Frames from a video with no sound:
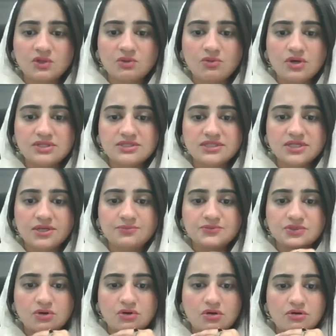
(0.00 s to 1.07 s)
concept
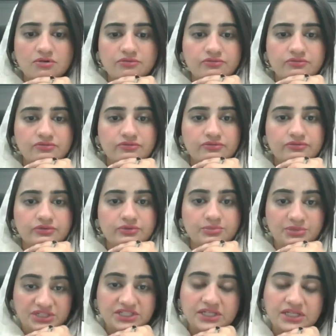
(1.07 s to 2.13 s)
of
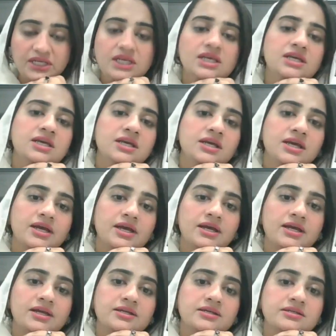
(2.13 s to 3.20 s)
PTE
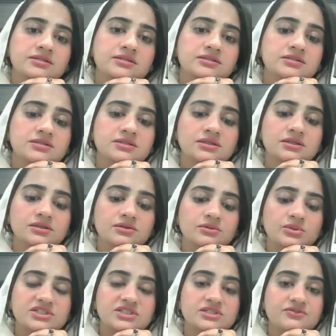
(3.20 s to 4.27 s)
and
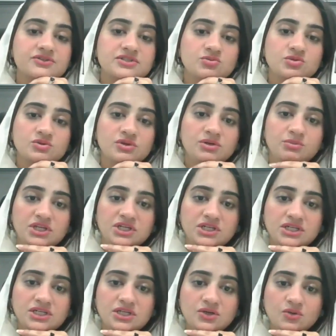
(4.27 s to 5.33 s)
what's the difference between
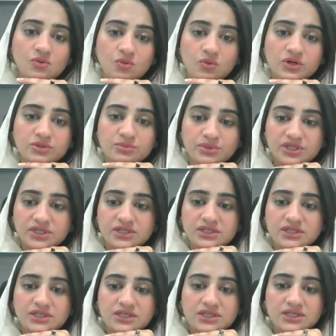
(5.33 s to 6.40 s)
PTE core and
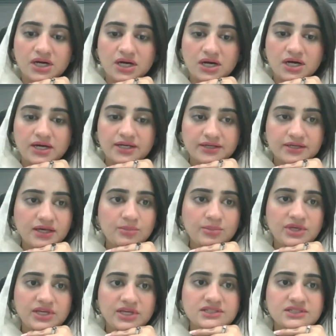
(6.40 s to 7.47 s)
PTE
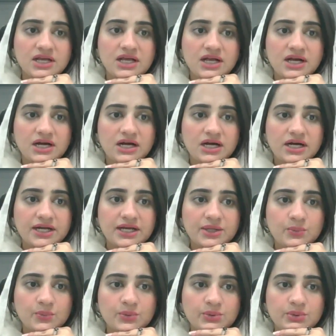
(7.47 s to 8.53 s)
academics, I
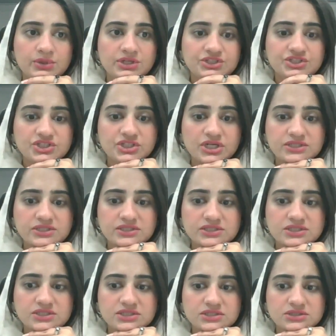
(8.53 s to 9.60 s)
would
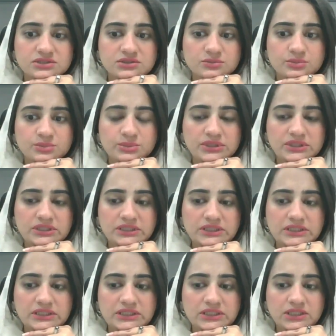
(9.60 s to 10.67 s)
just
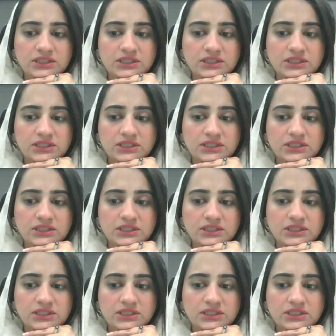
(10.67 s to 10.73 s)
be,